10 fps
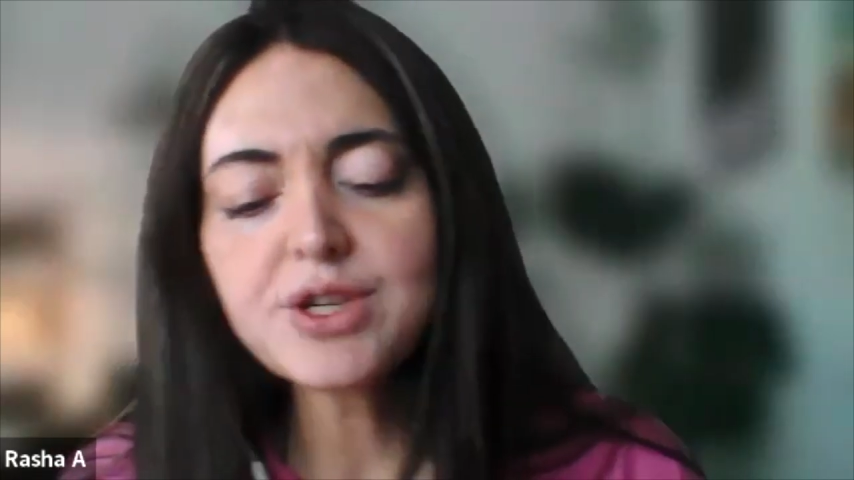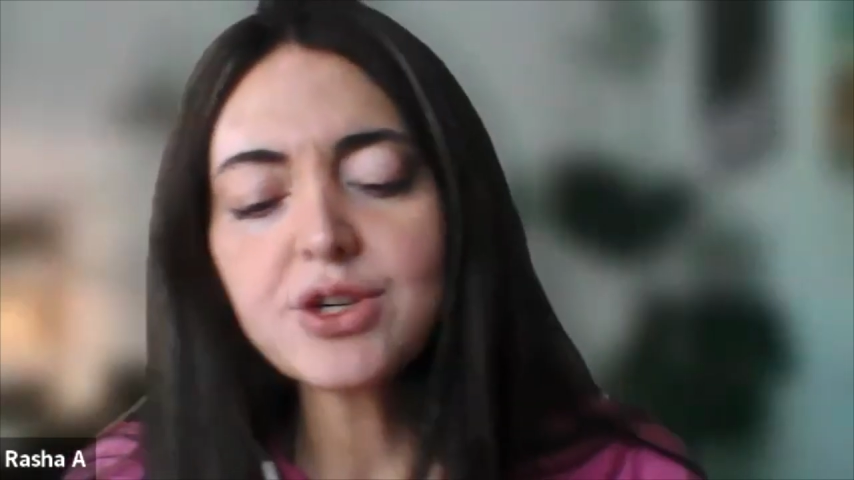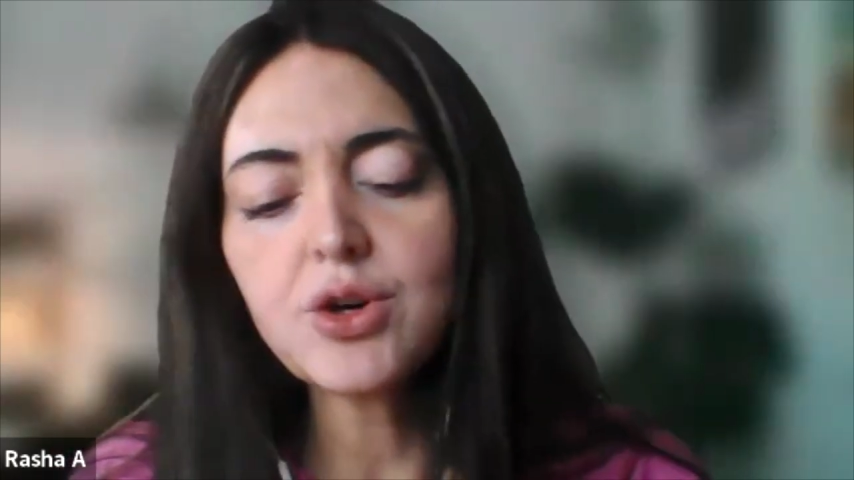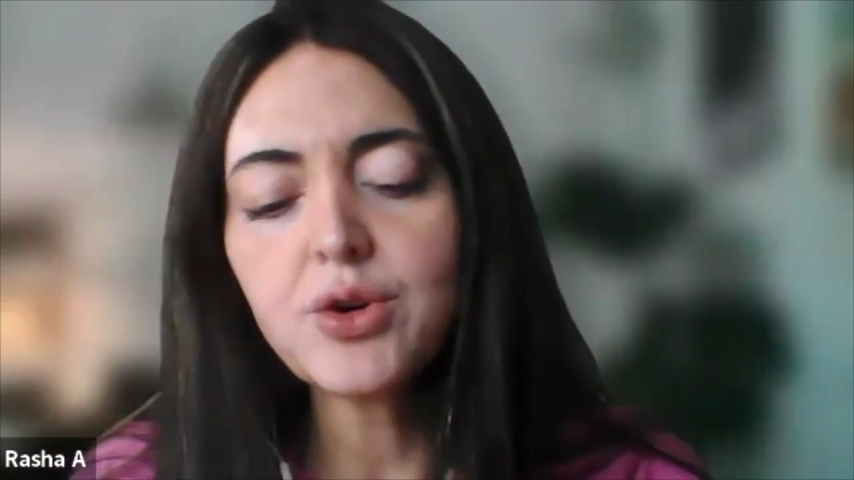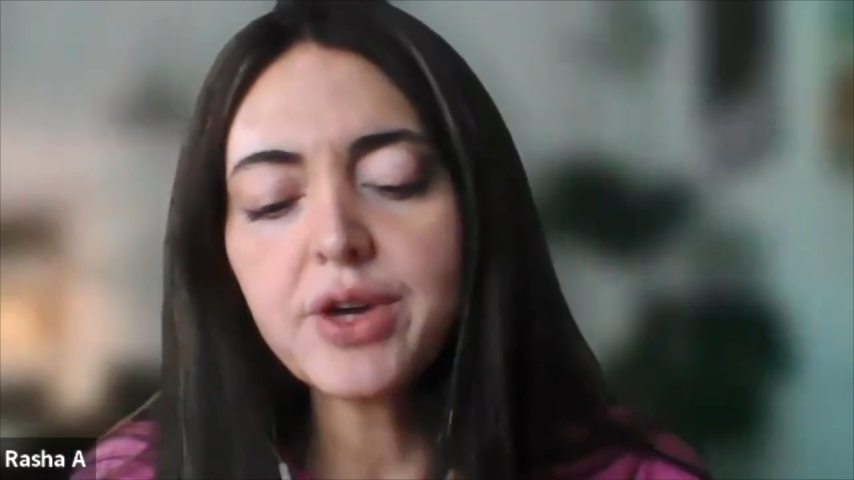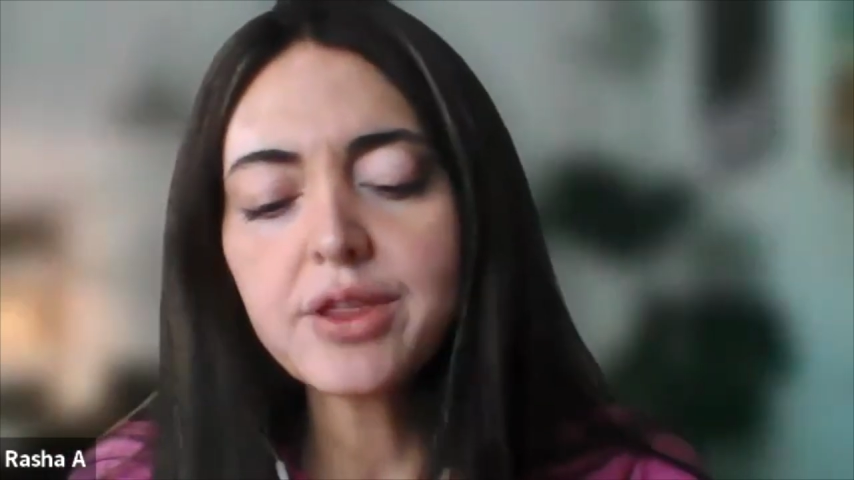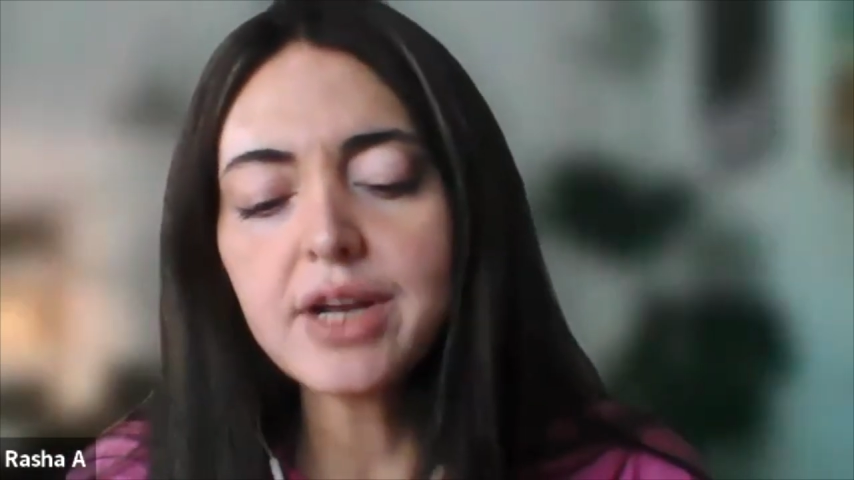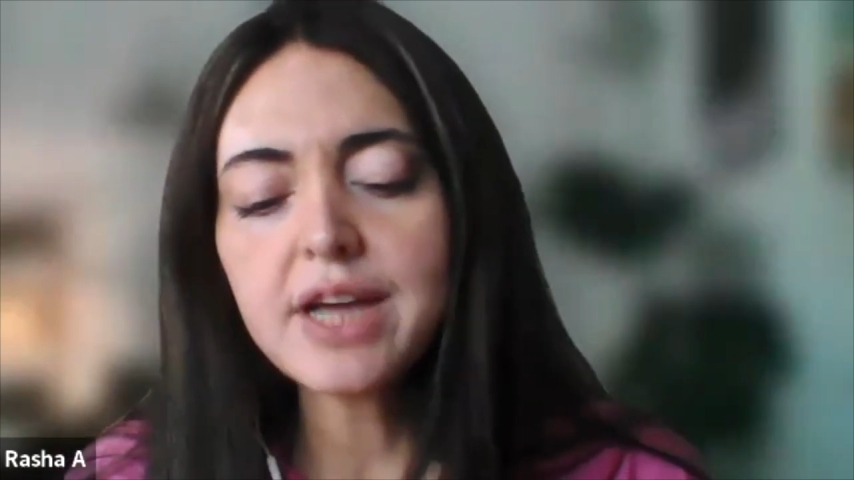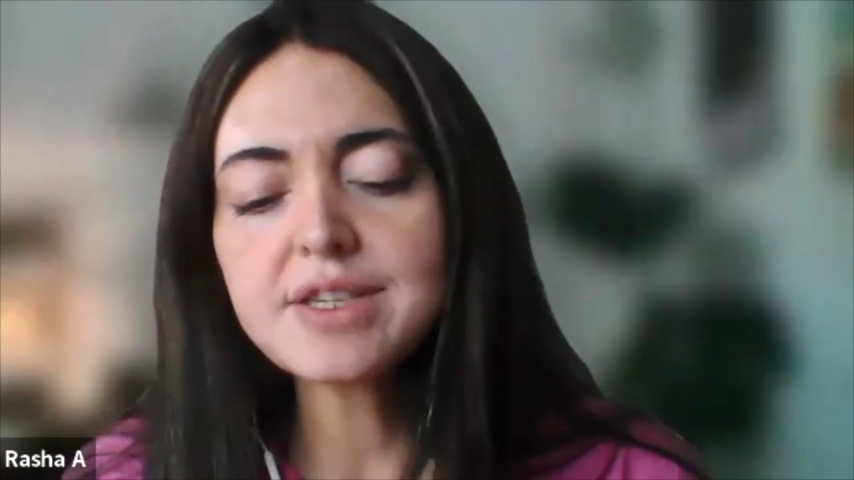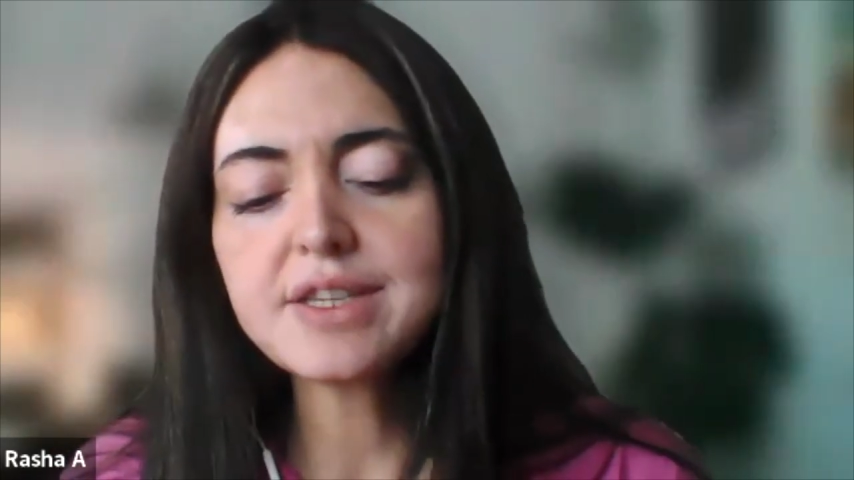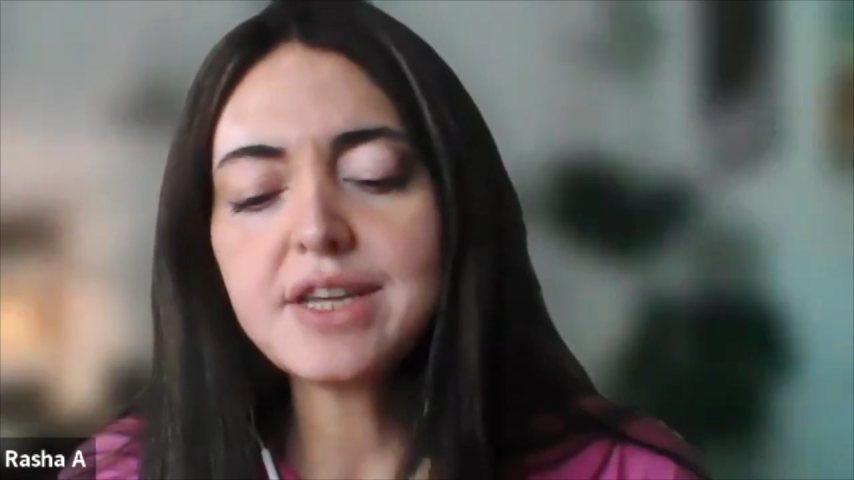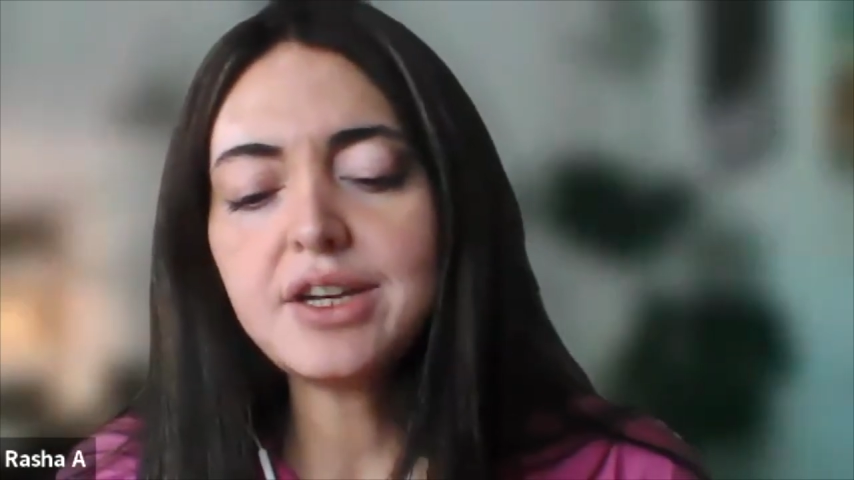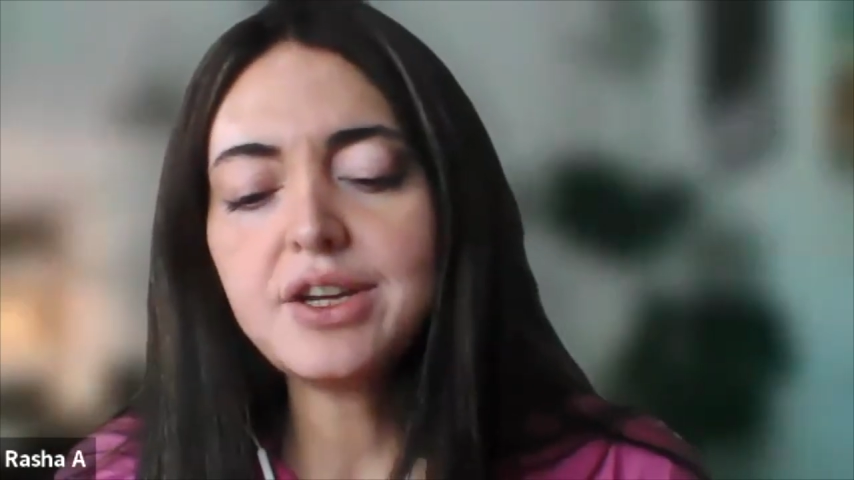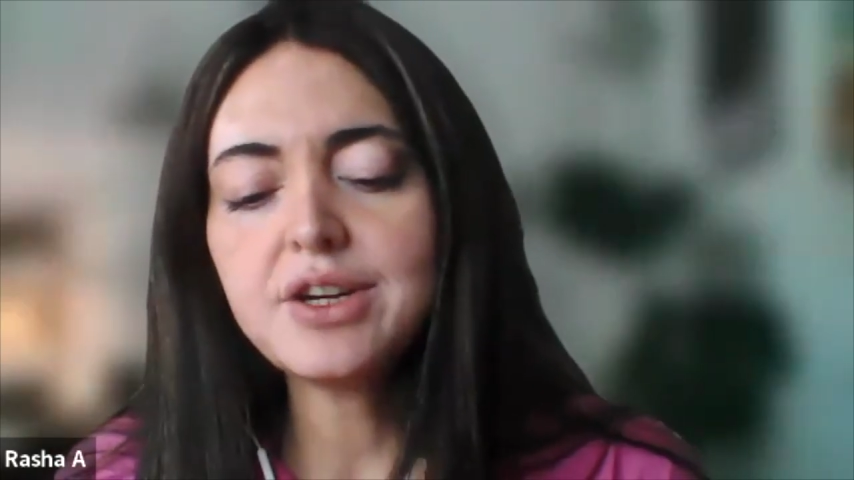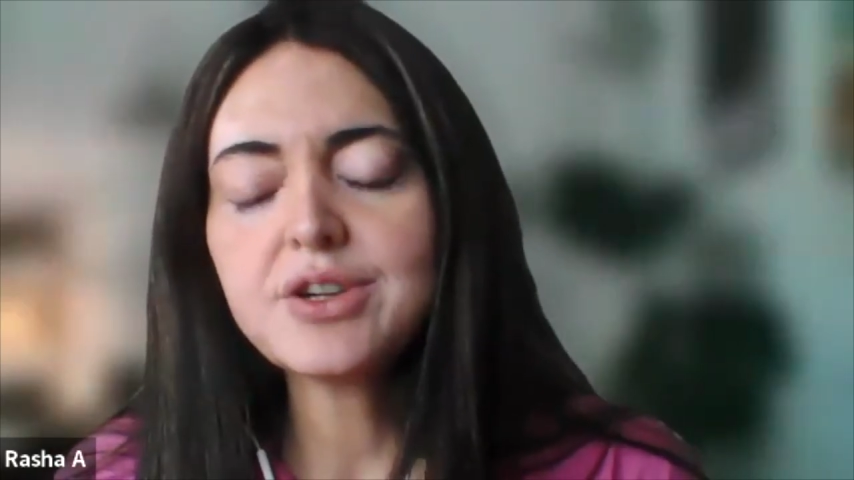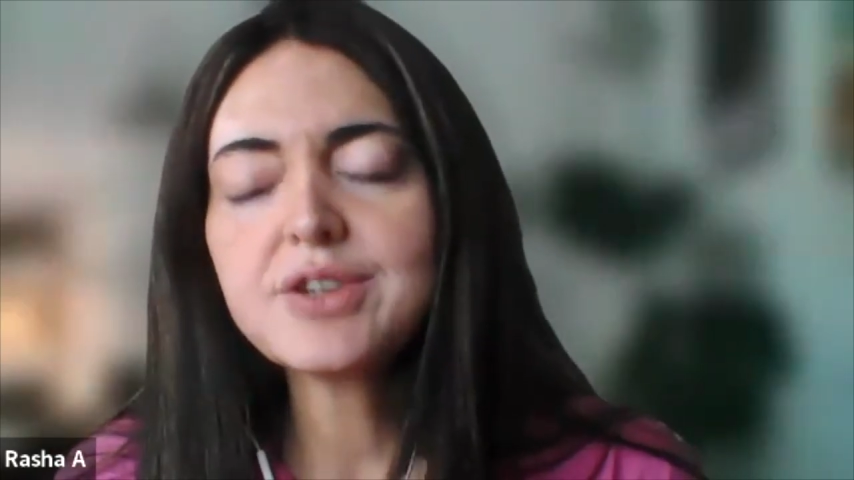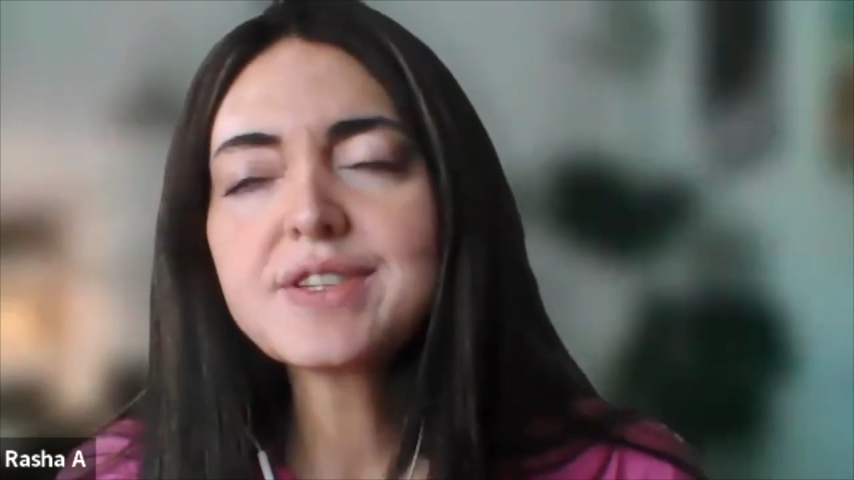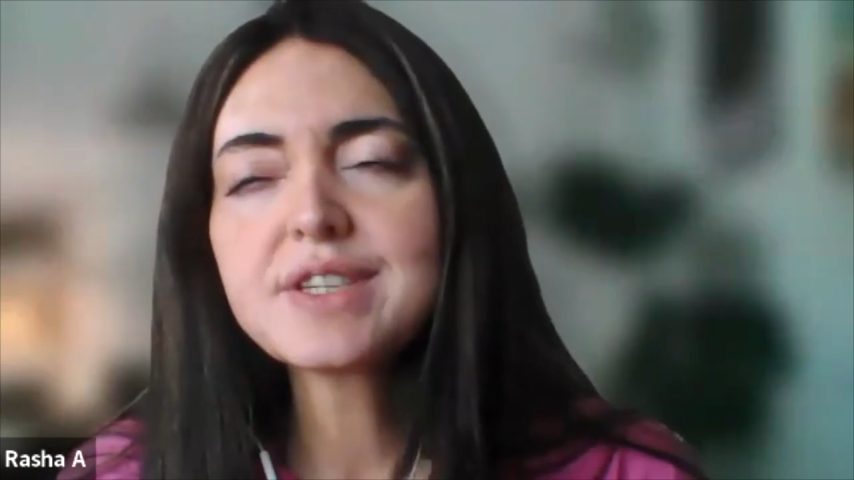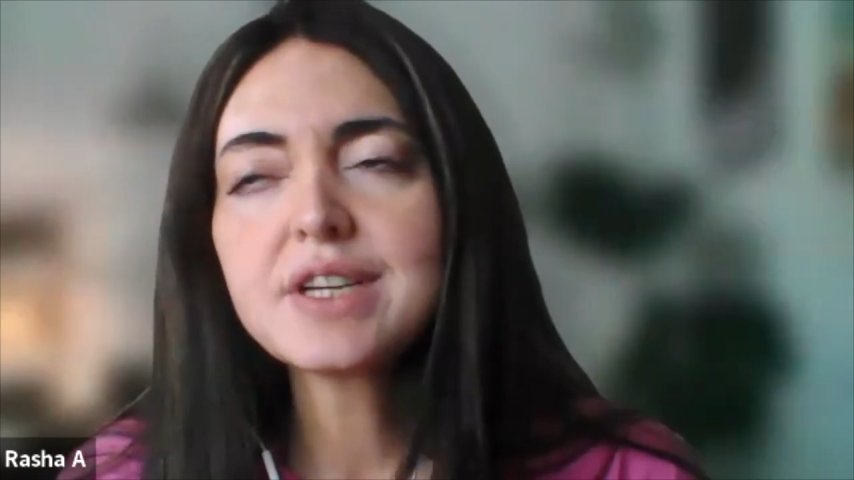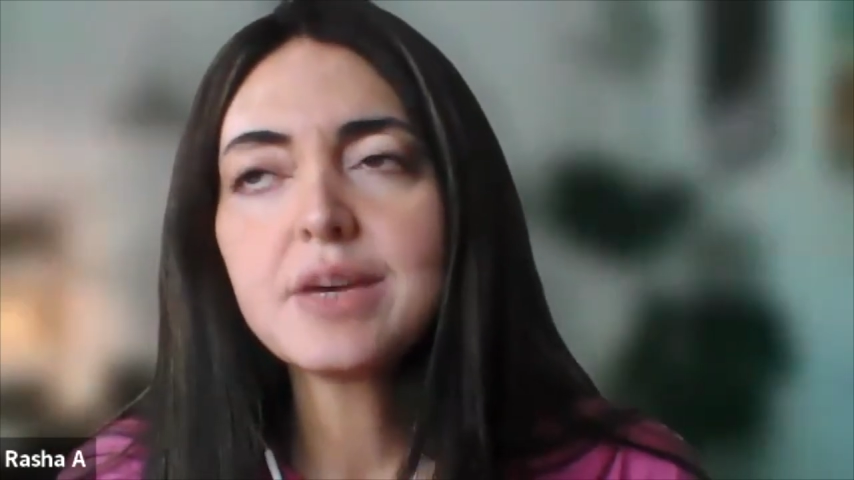you know, in the last 10
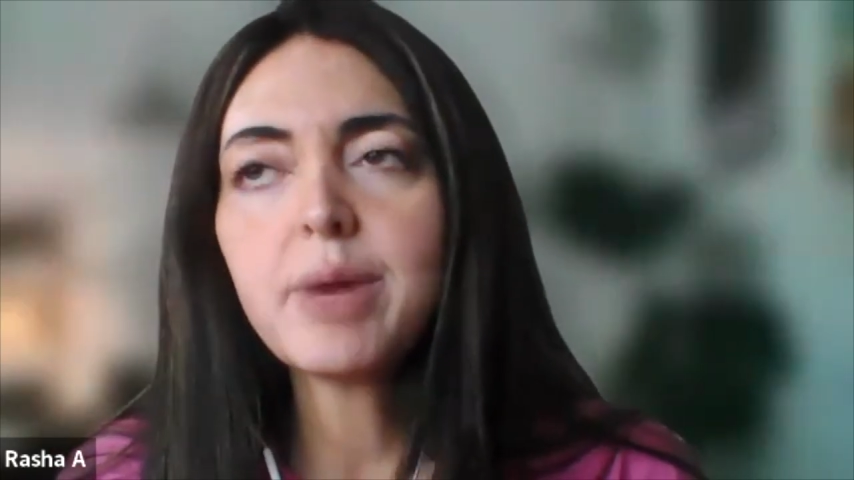years,